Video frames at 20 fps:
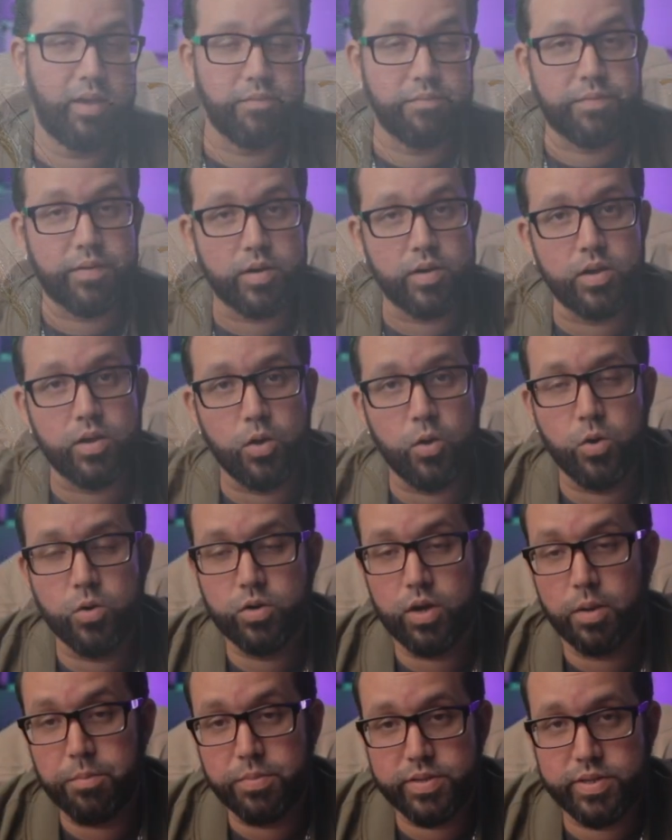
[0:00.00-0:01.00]
and very low
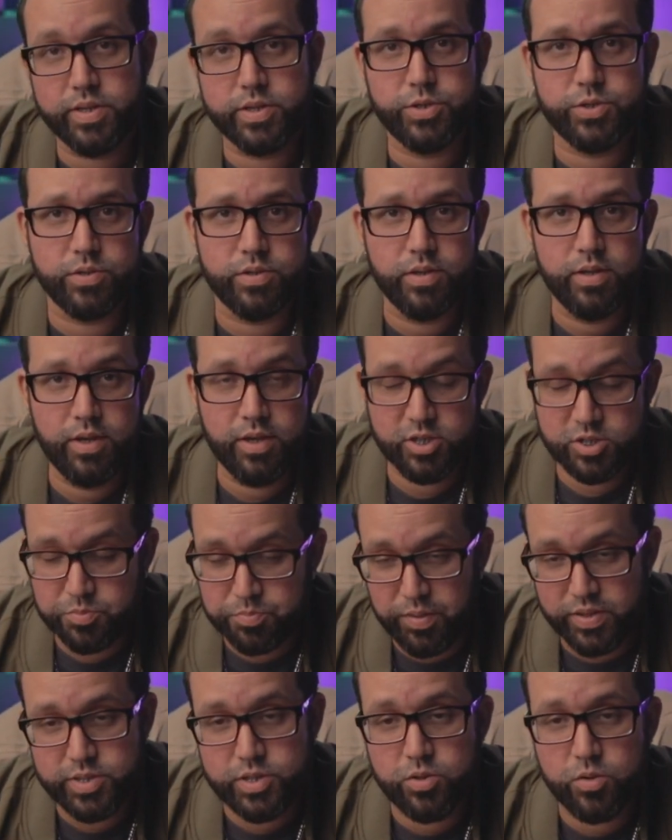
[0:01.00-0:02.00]
competition,
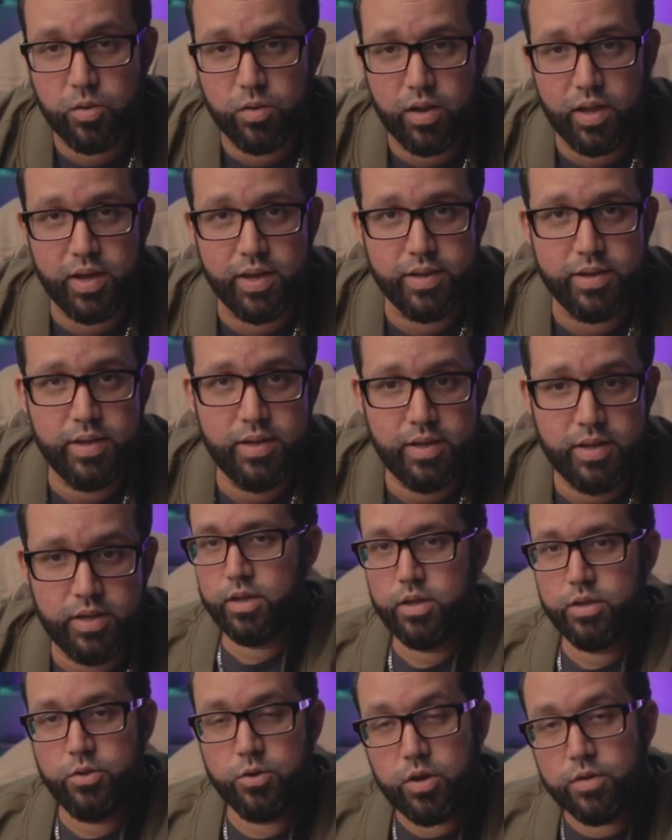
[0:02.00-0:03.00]
especially online.
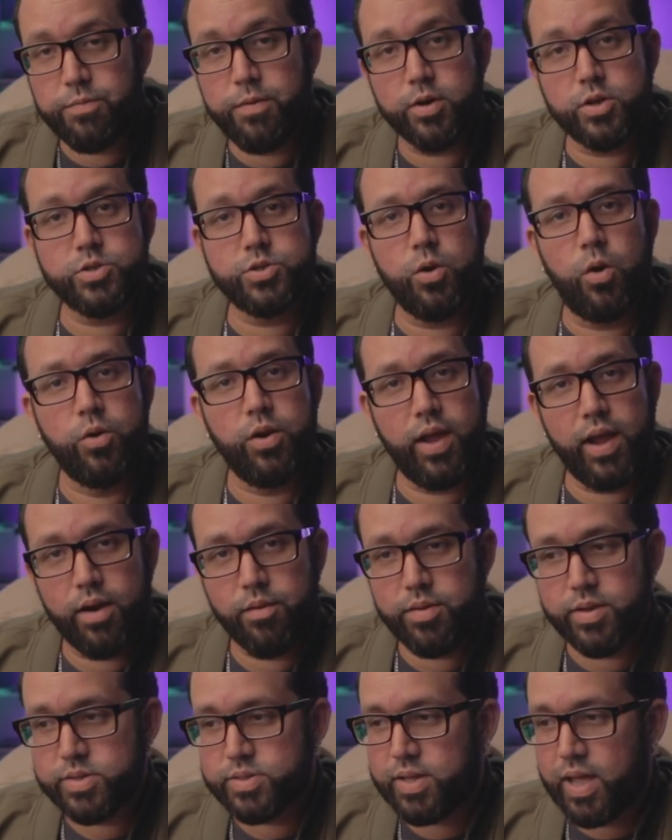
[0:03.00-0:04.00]
You can focus on
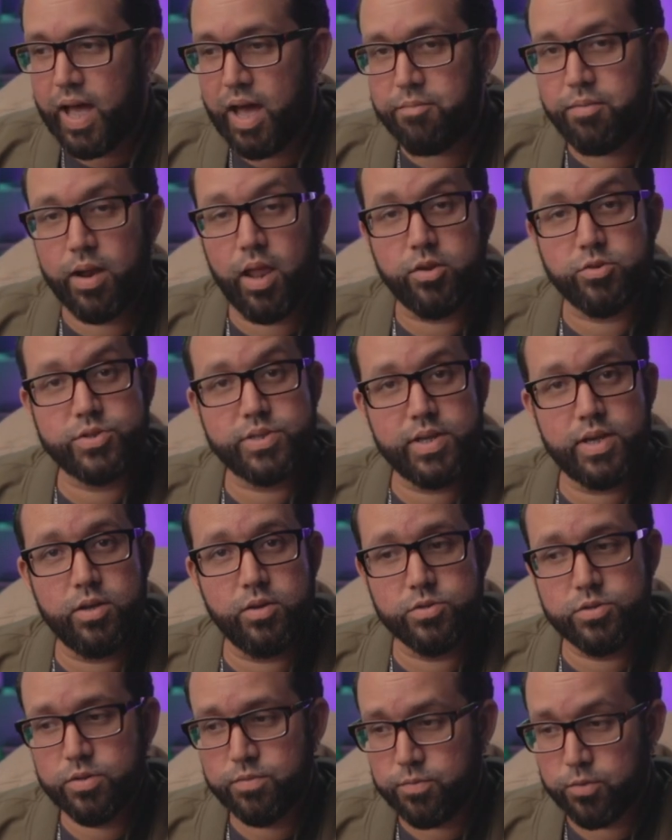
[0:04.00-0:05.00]
areas that have a lot of
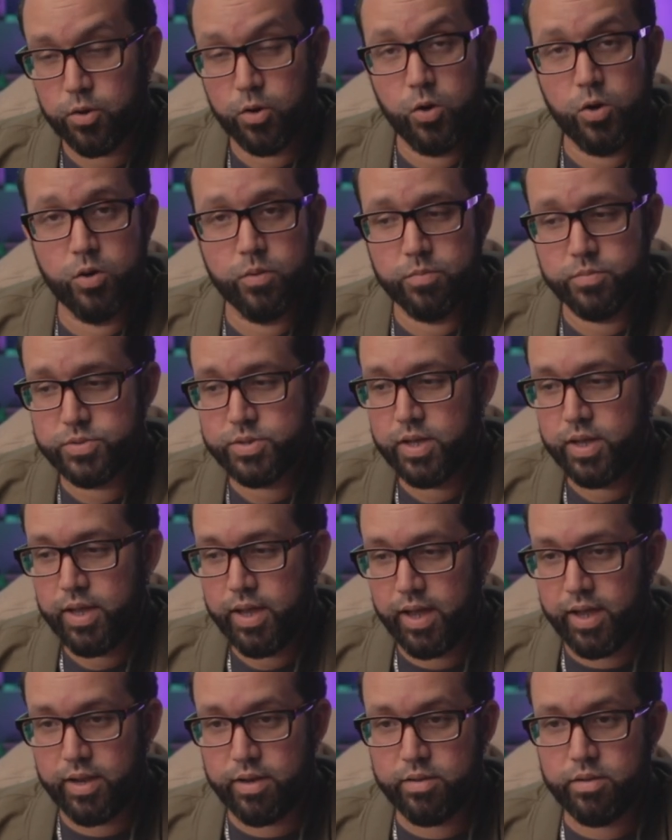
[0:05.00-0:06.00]
sales for homes
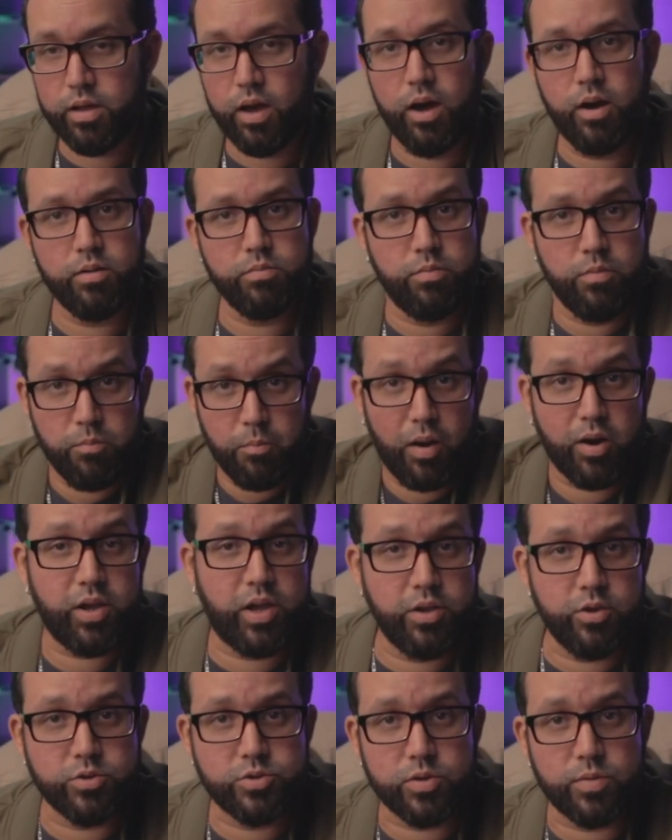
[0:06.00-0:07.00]
and
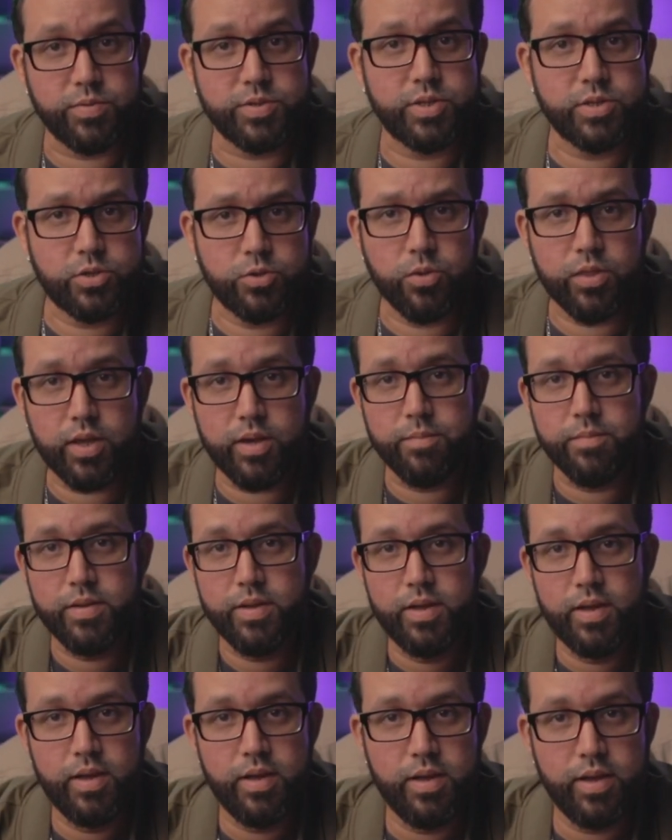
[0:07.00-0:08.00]
market your services to them.
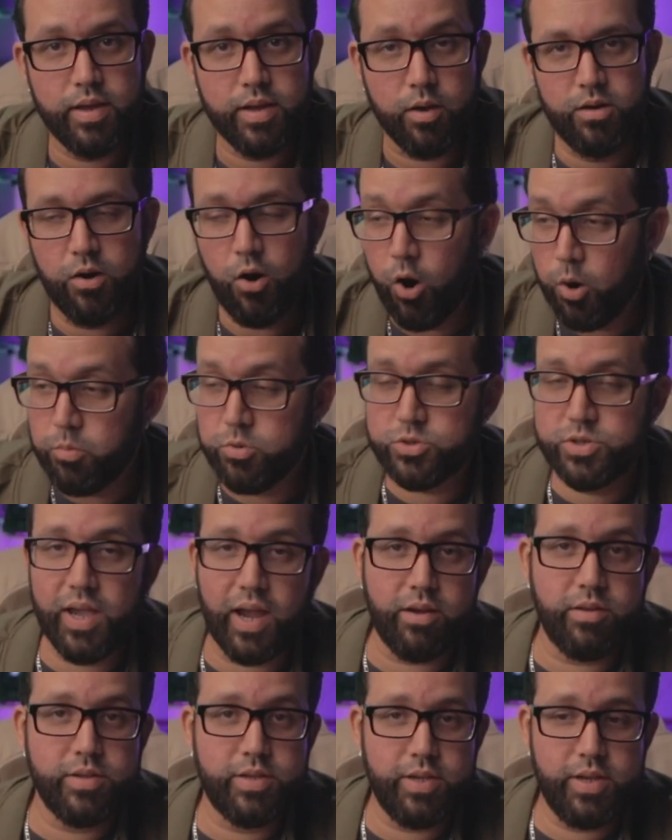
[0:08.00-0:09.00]
Almost
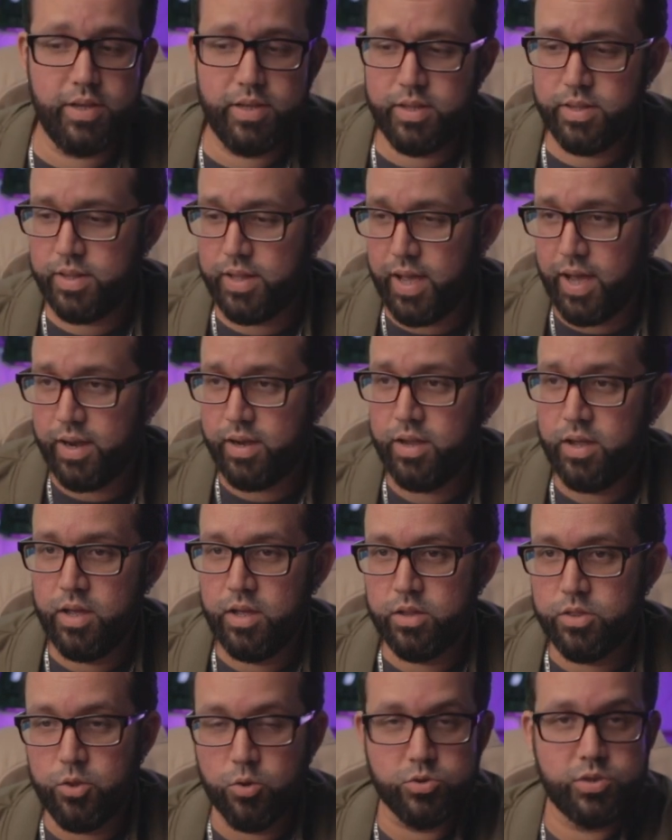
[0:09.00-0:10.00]
guarantee that
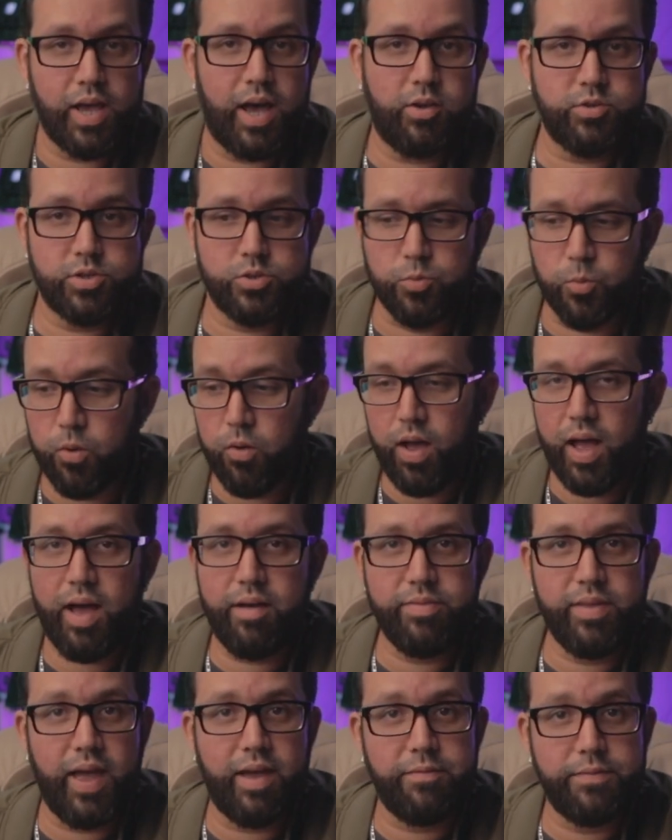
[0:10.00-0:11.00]
those houses will
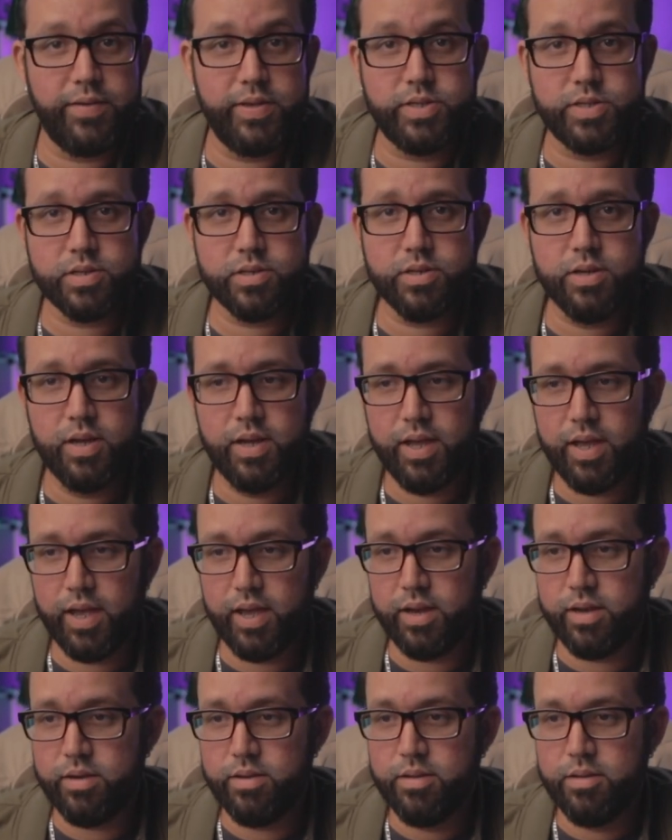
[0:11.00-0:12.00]
have that feature,
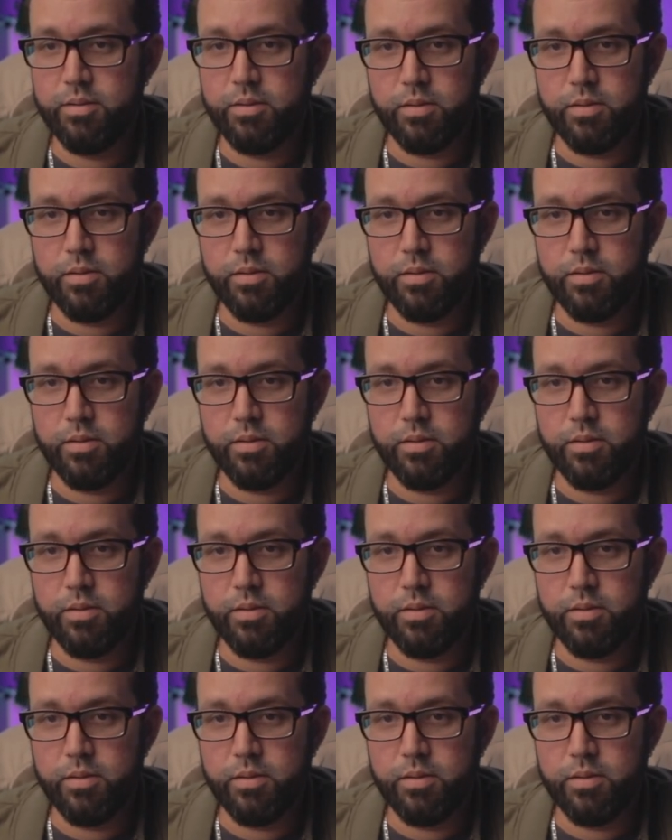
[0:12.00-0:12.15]
and